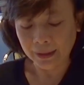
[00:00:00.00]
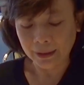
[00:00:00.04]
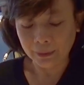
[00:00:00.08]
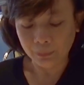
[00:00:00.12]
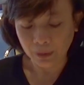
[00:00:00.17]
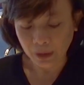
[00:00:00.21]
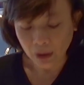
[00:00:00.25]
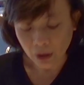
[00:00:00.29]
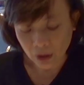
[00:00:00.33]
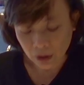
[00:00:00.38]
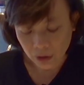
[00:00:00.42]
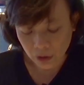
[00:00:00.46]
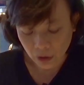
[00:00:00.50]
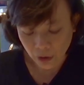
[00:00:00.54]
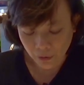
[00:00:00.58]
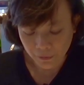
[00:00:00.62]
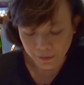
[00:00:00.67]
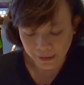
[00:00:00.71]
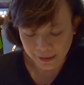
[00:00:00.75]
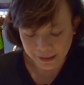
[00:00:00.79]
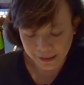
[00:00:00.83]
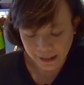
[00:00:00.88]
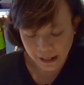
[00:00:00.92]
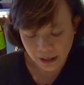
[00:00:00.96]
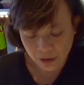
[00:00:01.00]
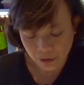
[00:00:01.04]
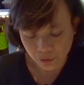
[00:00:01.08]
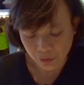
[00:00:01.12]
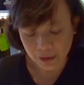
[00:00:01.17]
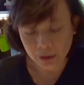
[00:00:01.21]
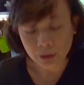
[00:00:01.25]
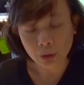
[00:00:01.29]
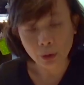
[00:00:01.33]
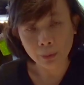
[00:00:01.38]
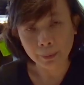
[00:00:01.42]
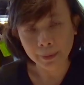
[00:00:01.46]
because of the
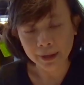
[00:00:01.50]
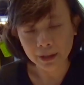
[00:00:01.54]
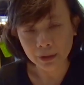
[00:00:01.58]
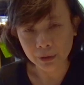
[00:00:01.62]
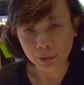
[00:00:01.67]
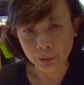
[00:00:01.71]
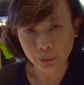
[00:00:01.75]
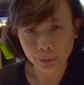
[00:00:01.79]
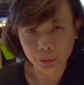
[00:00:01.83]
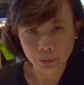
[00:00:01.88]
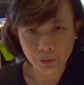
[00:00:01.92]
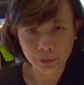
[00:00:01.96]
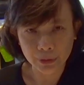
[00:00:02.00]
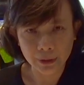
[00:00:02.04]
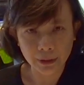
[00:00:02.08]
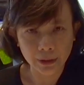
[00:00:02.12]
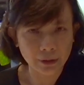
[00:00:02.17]
sun-dried tomatoes,